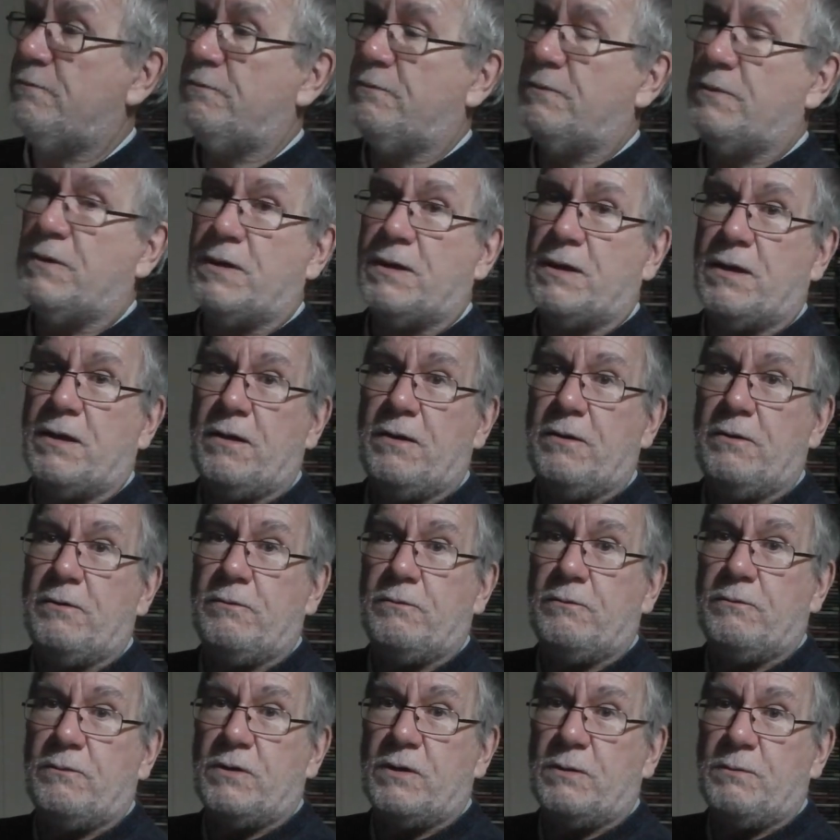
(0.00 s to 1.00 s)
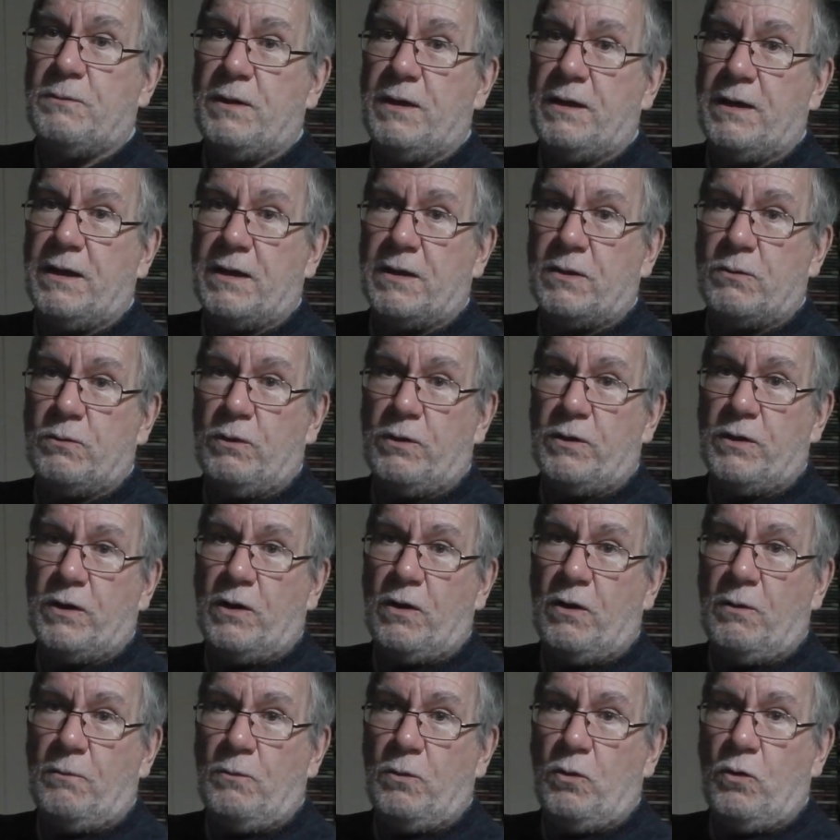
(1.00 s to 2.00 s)
So to me that's worth a
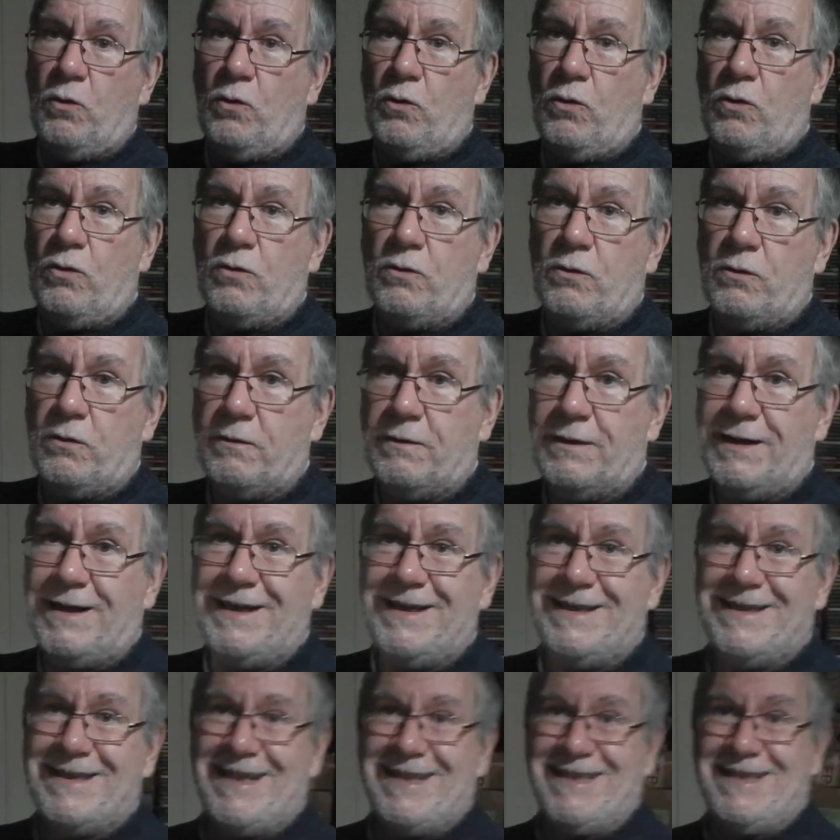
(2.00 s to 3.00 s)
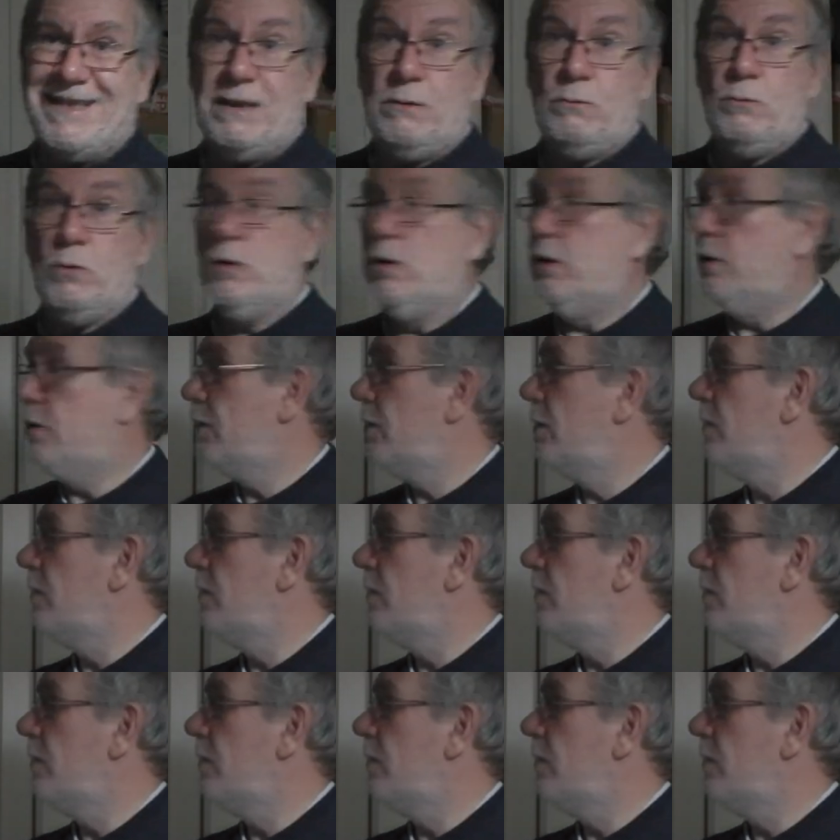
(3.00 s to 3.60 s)
lot more than it's actually worth.